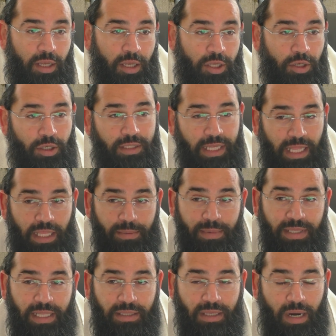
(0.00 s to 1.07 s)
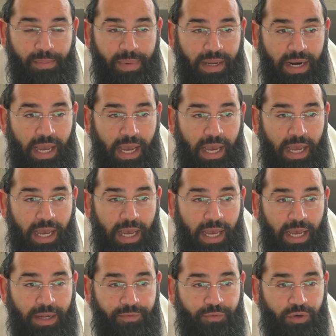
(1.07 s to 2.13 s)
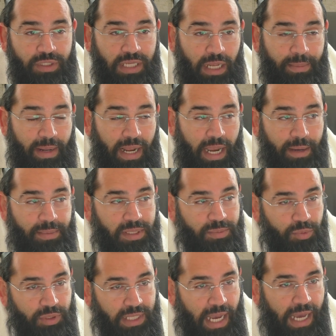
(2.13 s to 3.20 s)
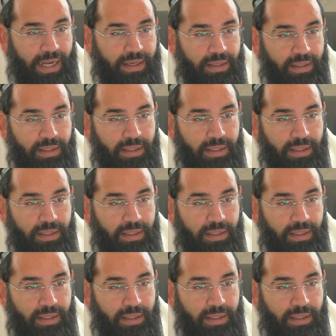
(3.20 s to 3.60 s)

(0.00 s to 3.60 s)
you're telling me that the Rabbanan for Sar Bar Chaim is mutar.